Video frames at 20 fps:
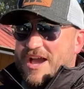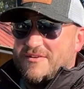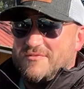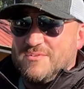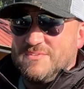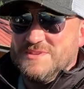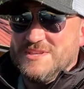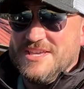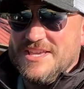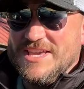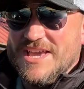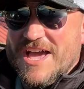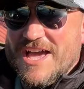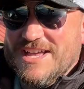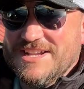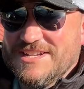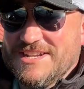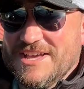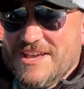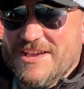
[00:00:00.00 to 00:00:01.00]
I've only
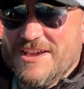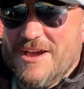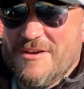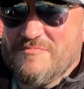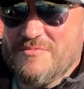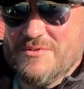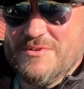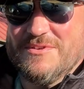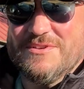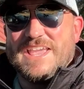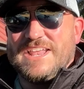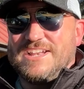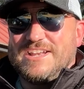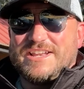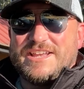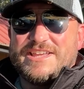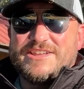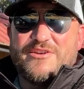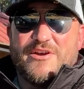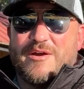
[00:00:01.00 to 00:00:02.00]
gotten a couple, and
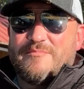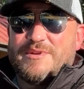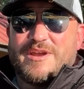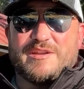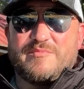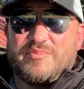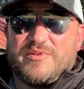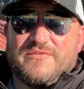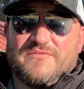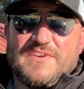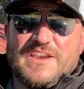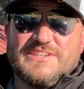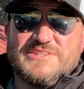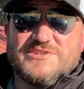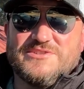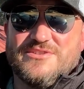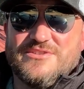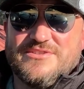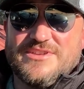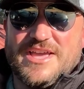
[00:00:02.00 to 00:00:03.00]
you know, I'm not a
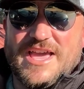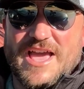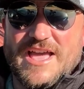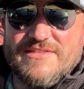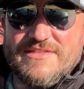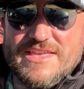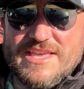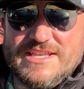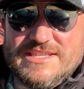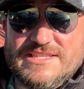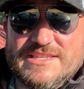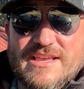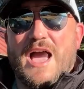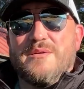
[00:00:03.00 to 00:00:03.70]
professional at this.